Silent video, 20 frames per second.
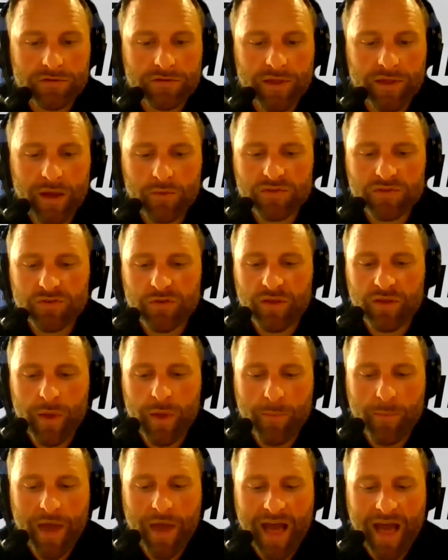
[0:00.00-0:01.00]
So that was really
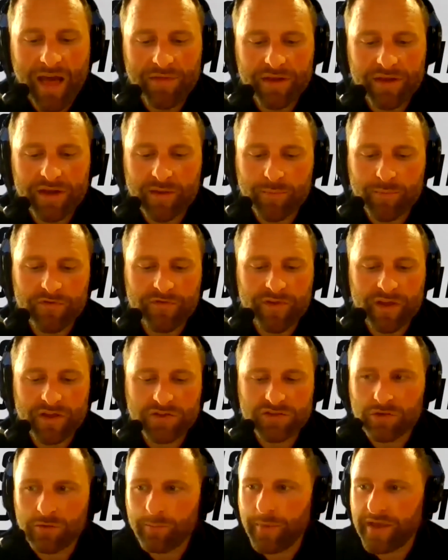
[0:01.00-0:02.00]
my path into
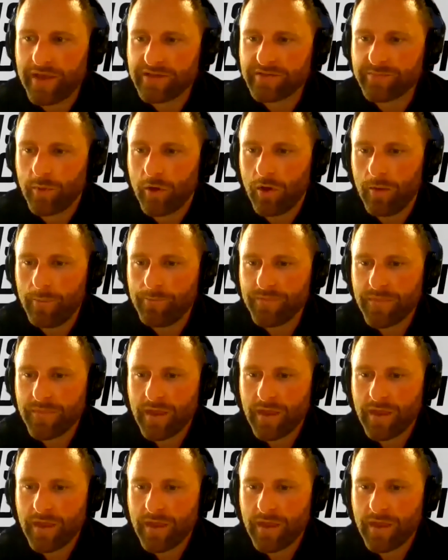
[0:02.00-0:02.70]
professional baseball.